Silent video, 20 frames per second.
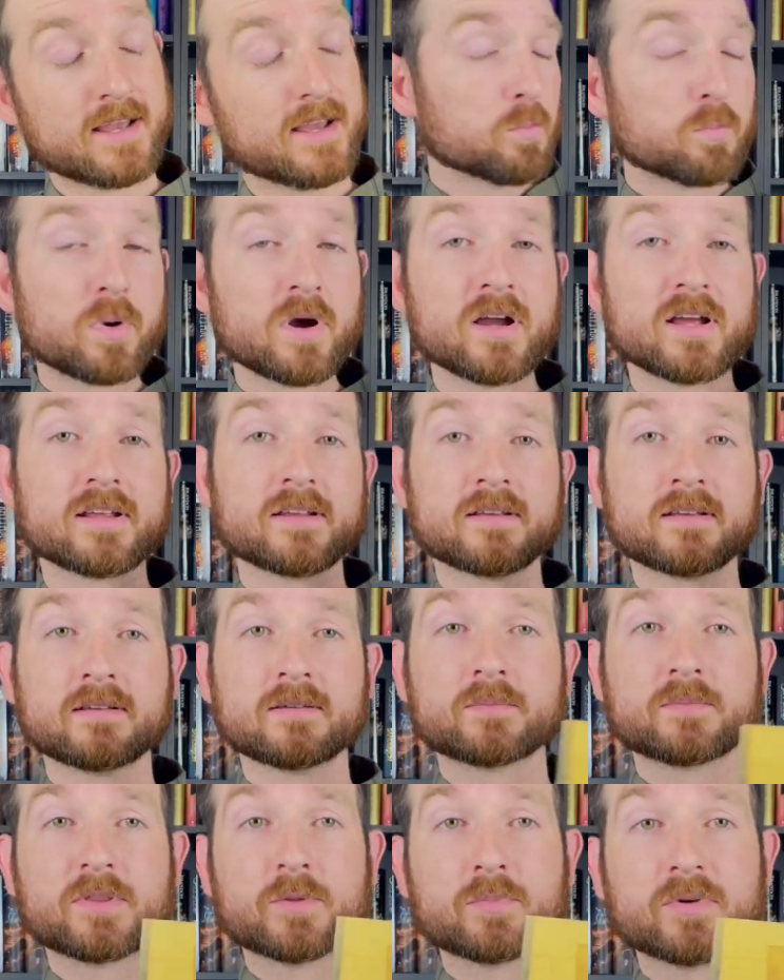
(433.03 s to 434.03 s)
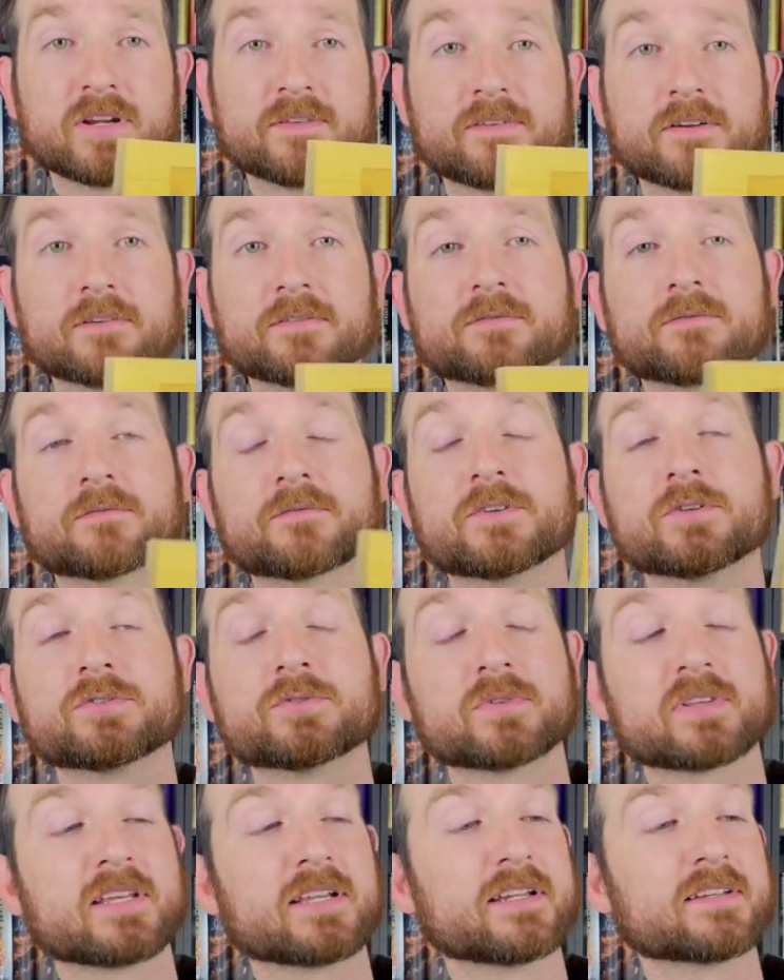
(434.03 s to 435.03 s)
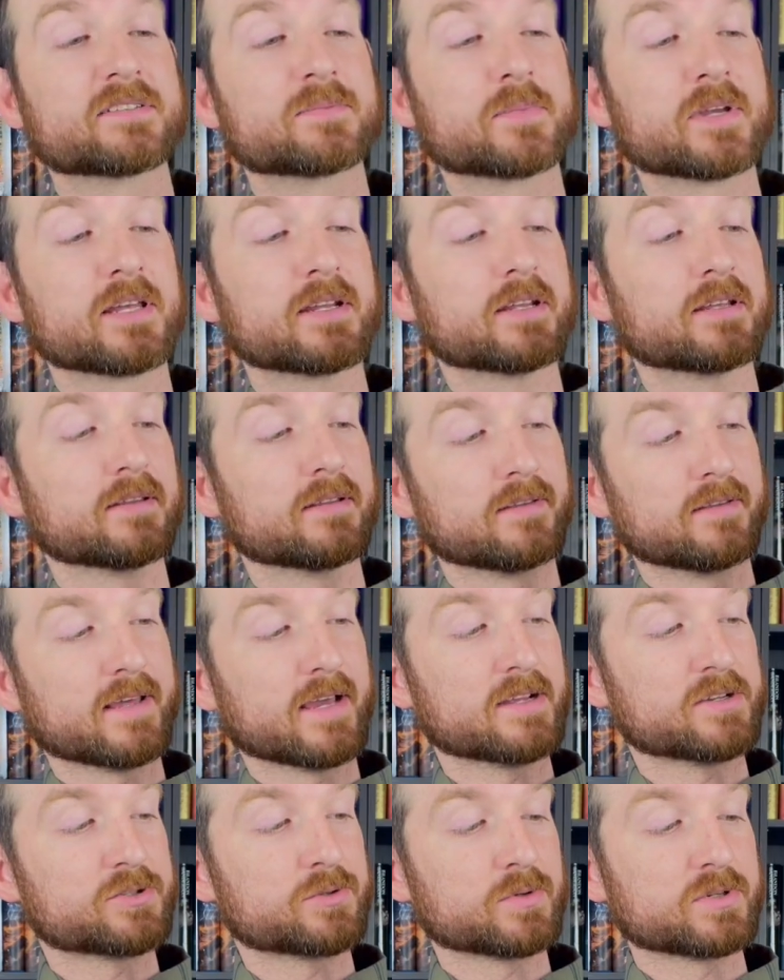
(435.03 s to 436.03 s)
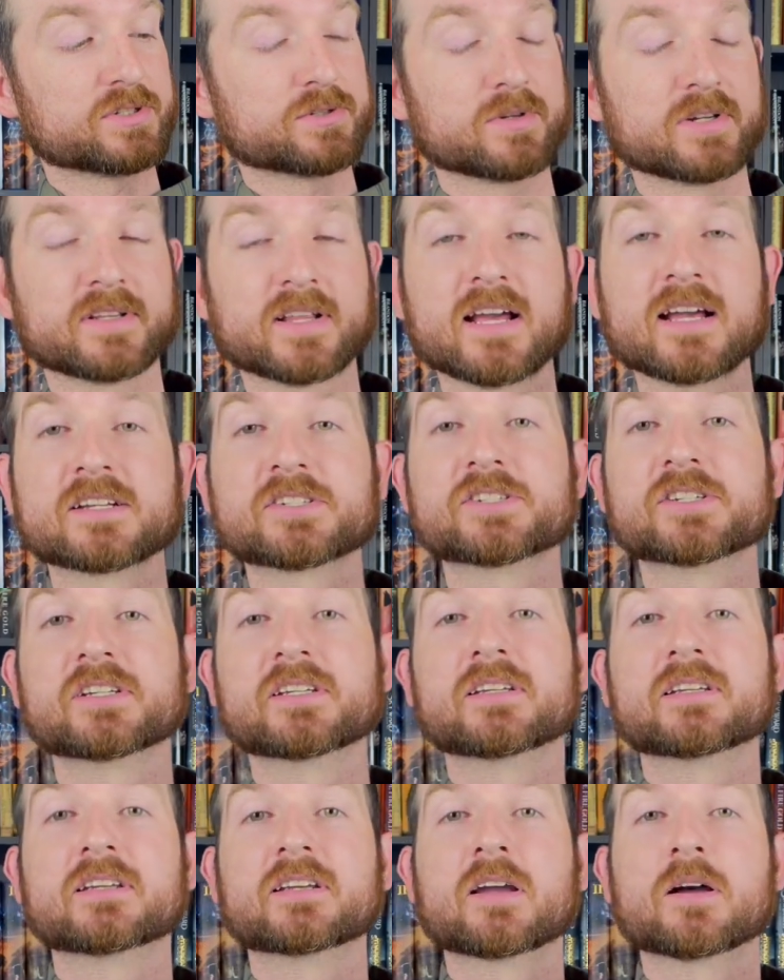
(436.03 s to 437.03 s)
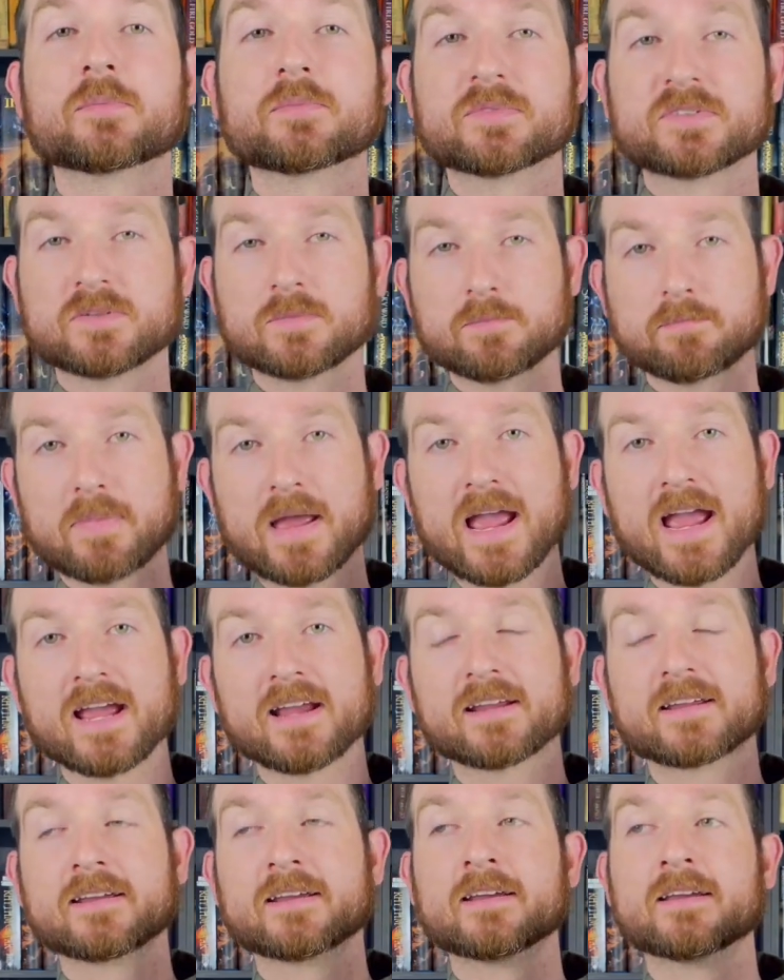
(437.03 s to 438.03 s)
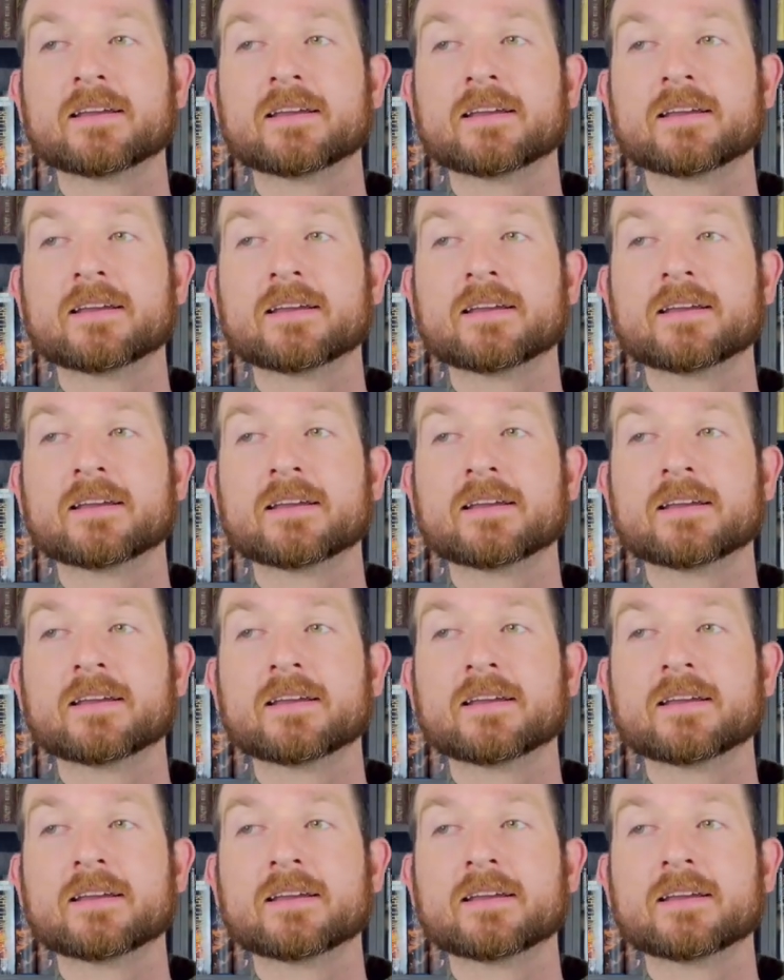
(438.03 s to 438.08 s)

But the Brief Interviews with Hideous Men, that short story, that actually comes back.